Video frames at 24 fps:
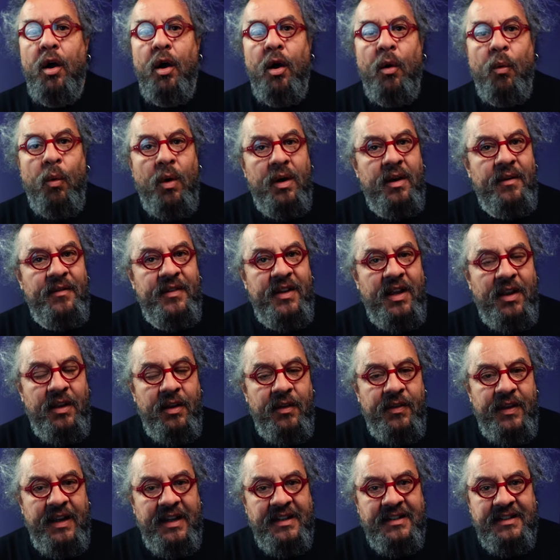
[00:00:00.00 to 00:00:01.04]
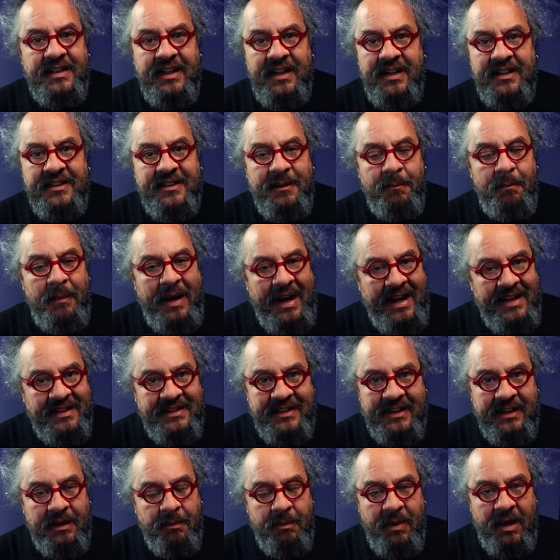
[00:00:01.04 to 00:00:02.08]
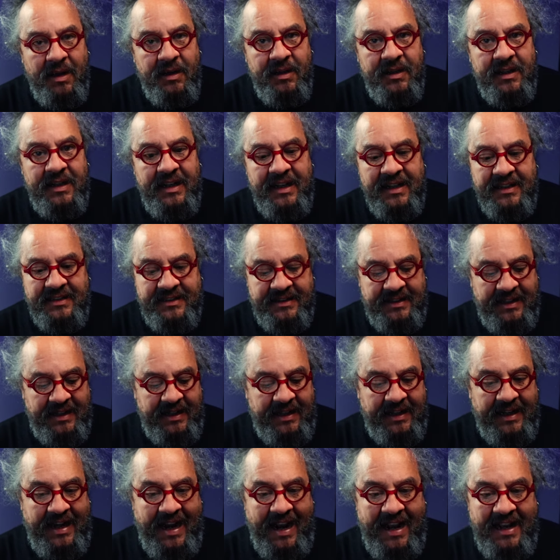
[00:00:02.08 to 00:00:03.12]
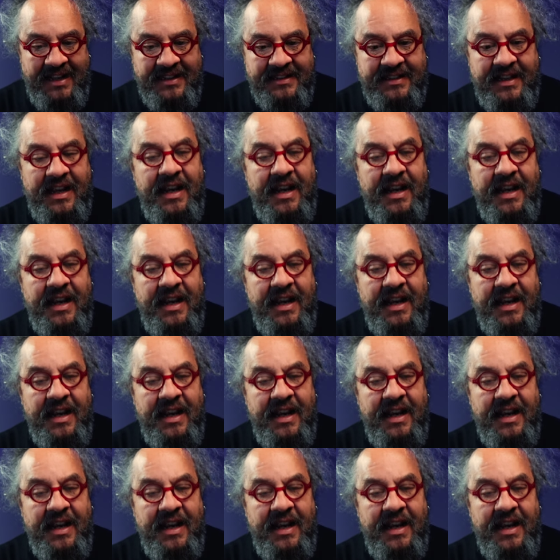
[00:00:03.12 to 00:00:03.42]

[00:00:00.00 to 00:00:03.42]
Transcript: One of the other things that is amazing about it is that it has